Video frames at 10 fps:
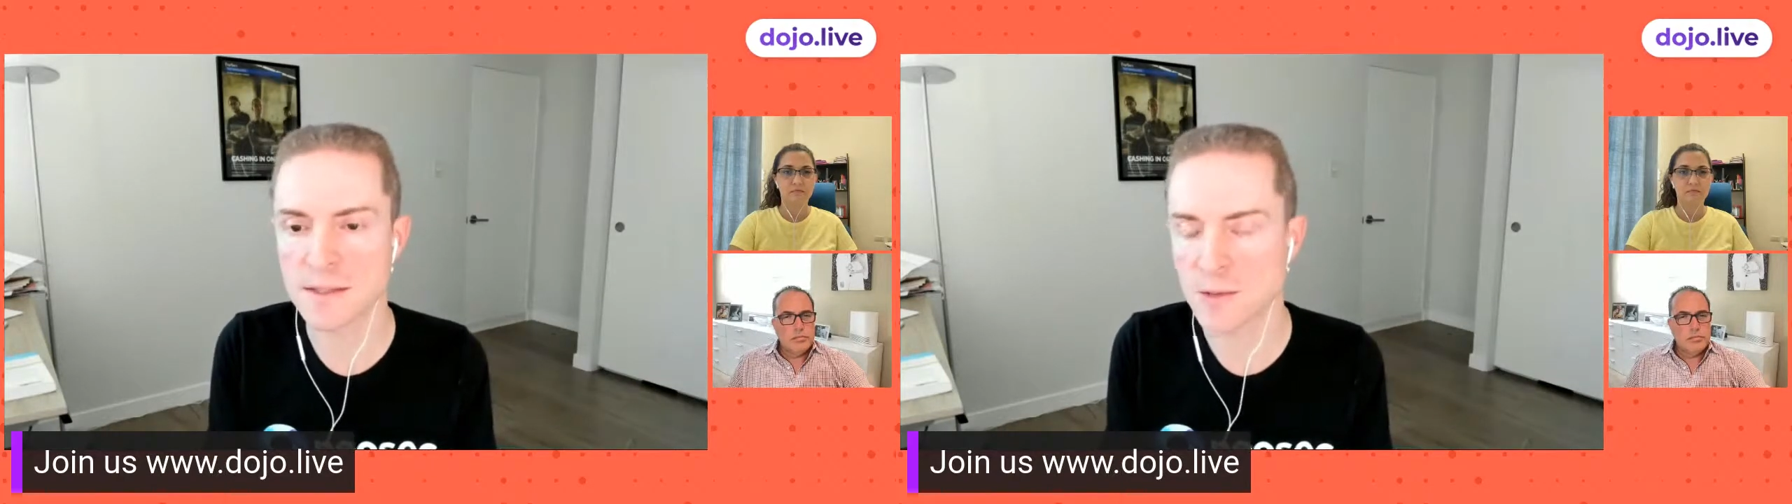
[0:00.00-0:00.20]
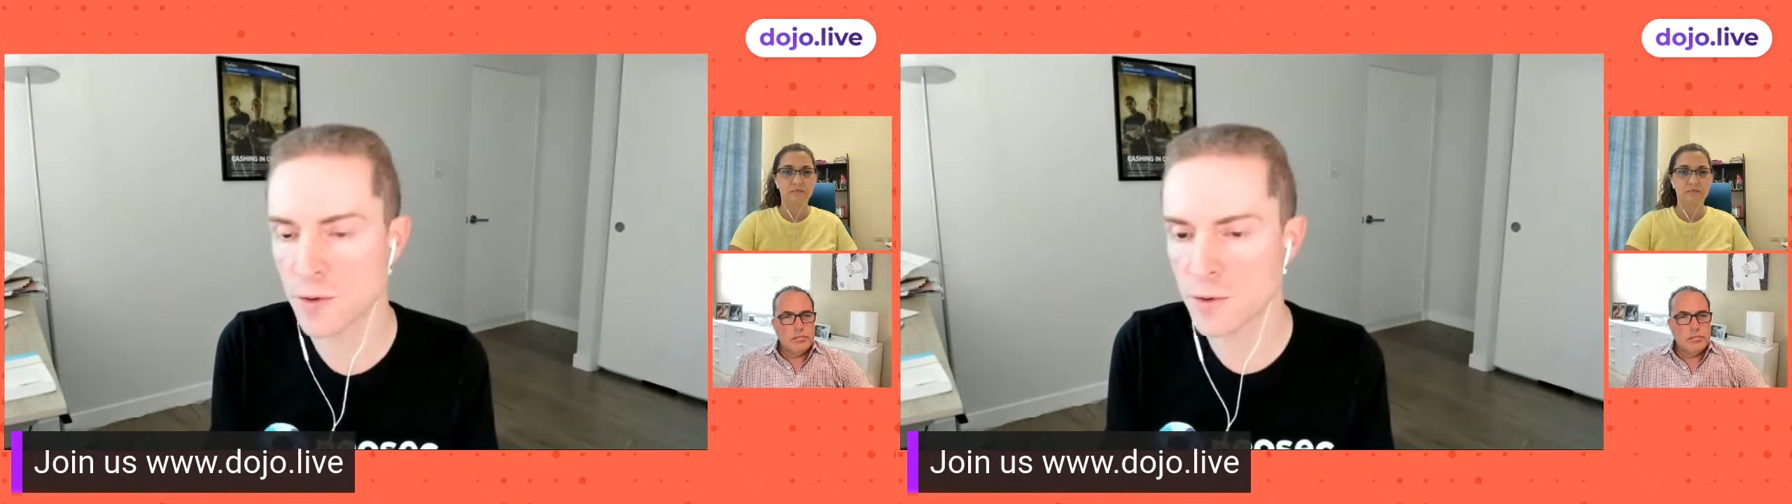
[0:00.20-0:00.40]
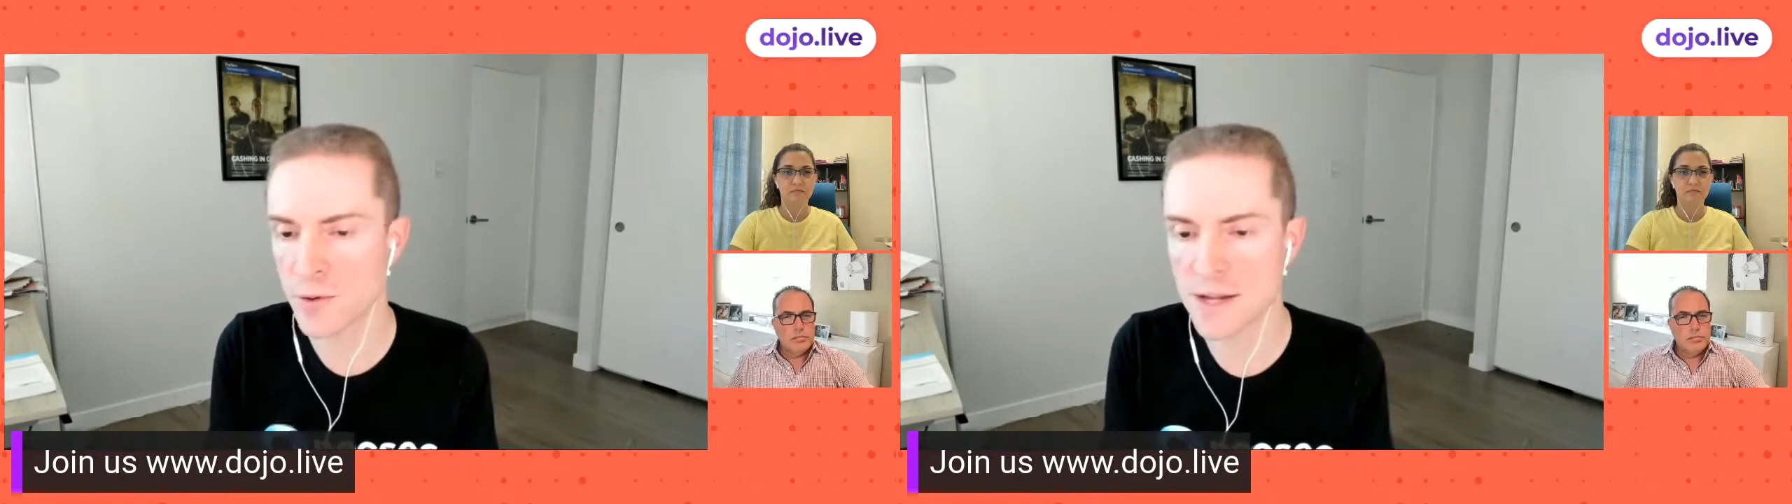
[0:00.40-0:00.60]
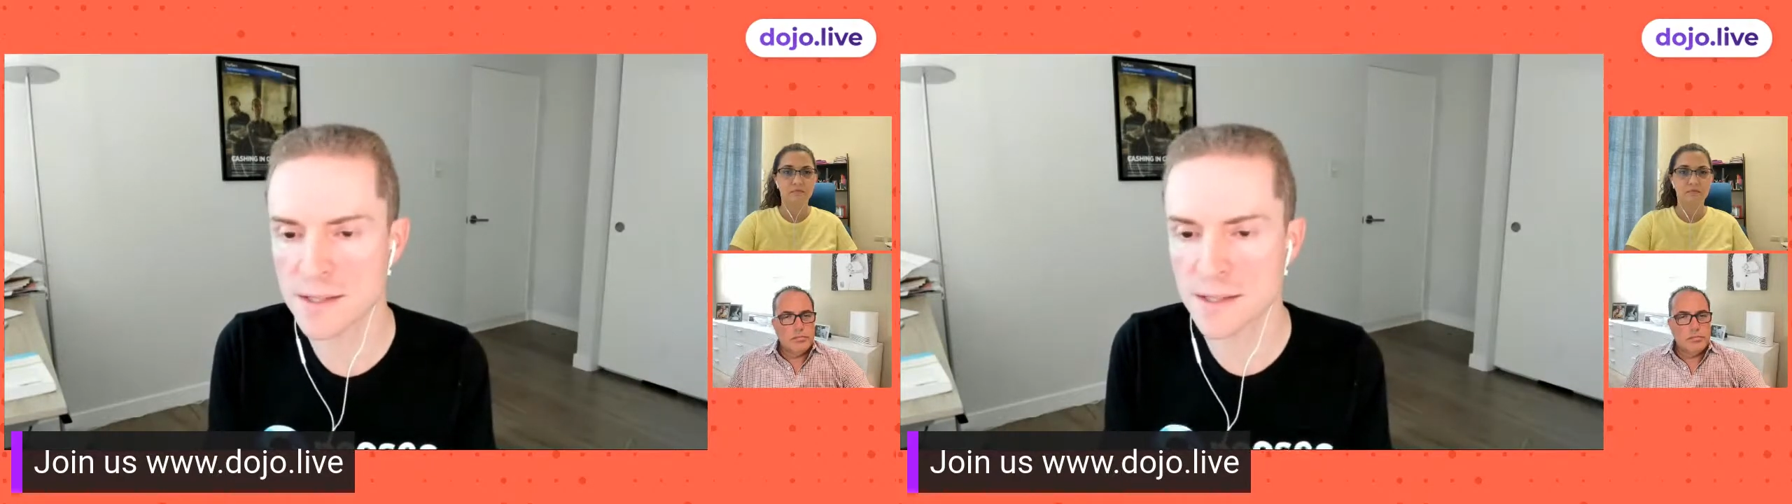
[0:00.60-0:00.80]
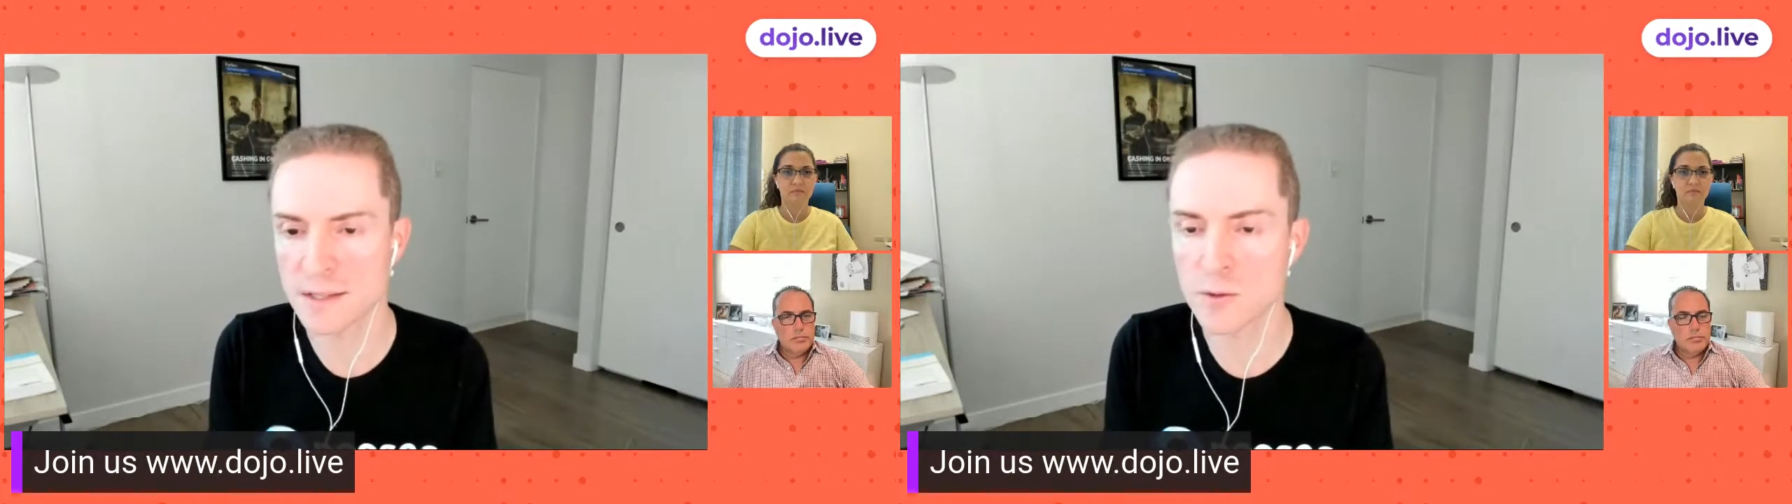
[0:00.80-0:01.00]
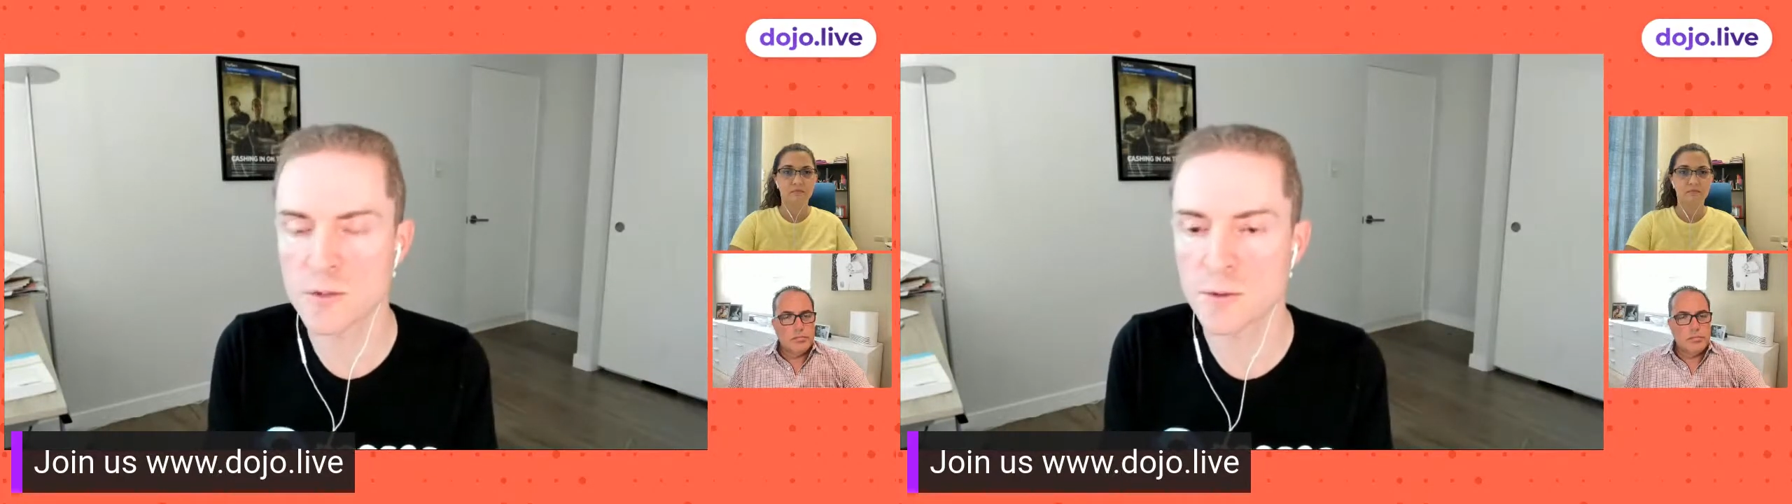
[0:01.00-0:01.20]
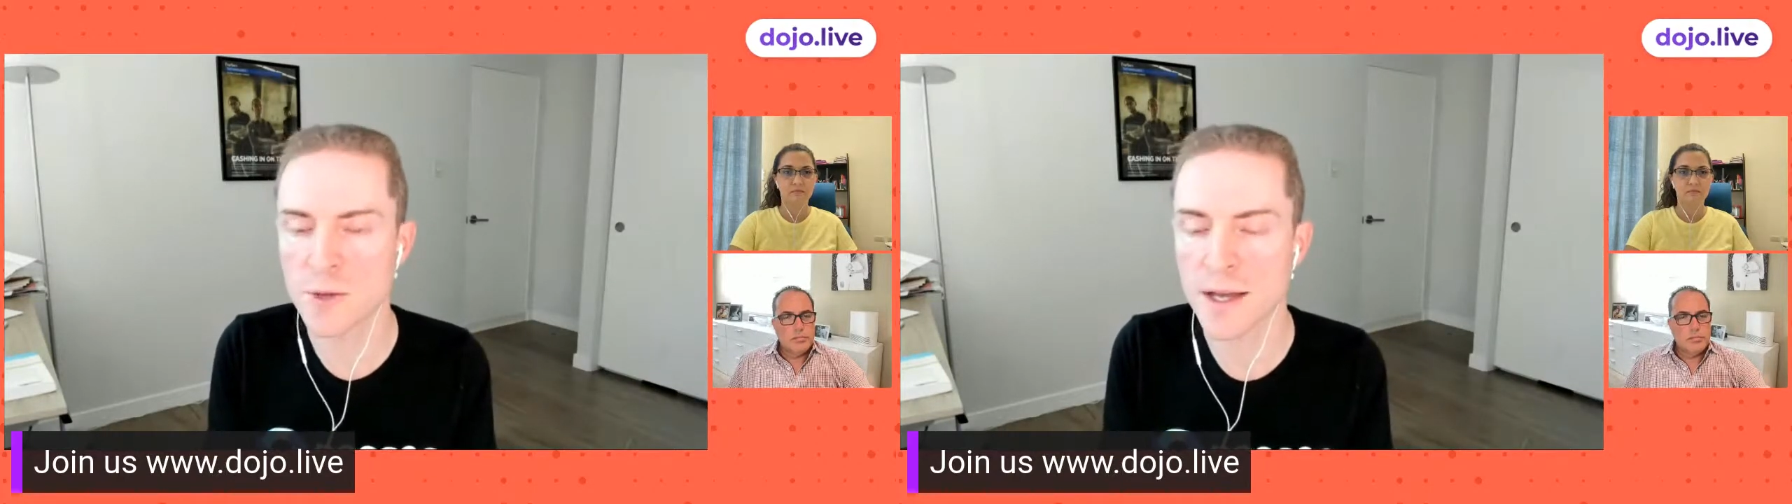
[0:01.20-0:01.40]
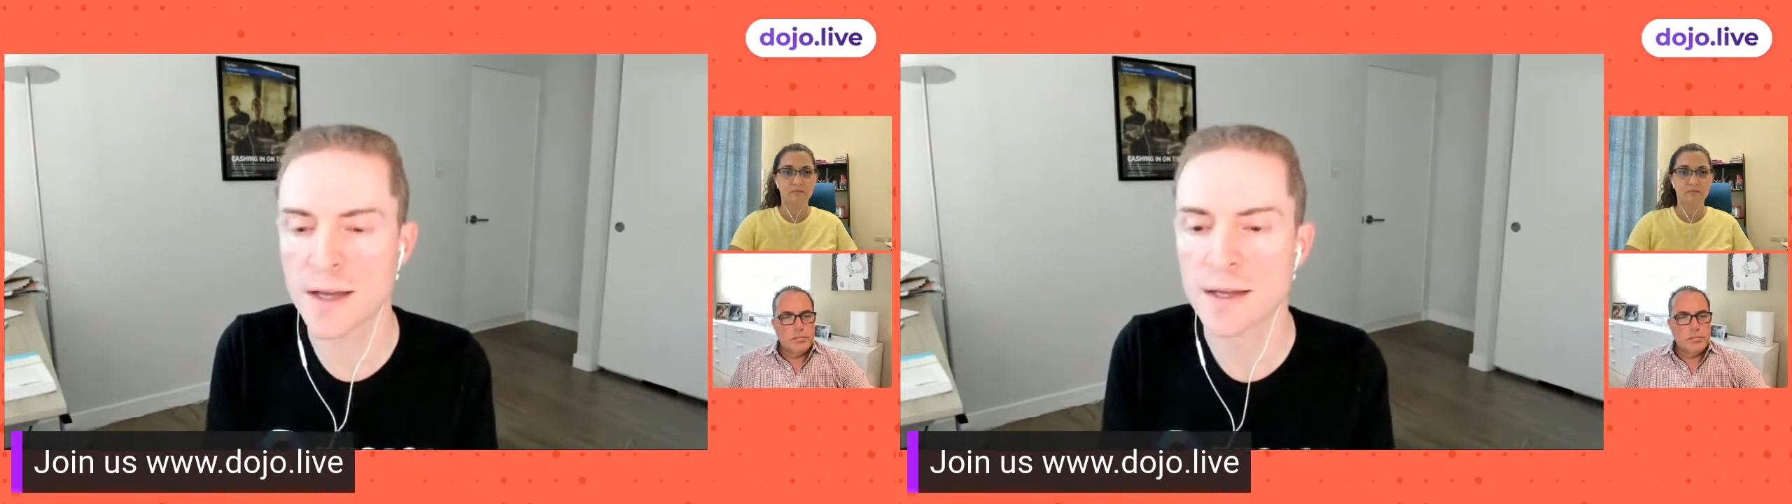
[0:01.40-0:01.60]
authorized and it looks
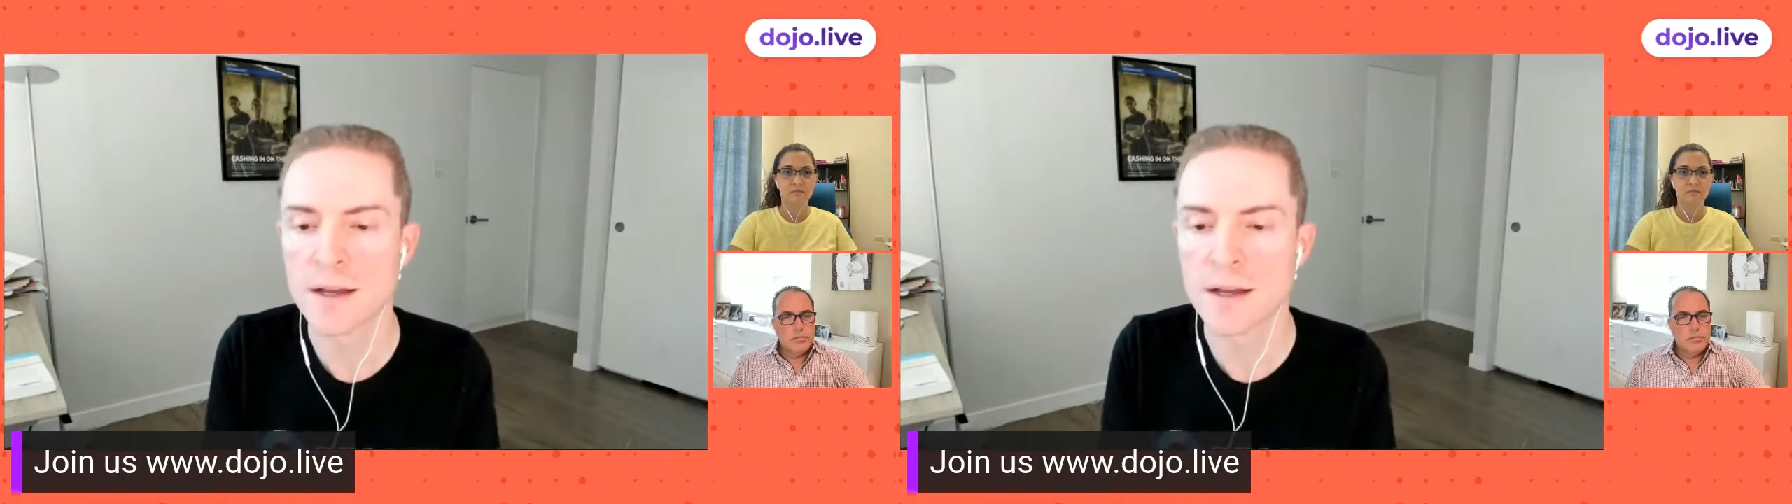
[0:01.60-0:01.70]
okay.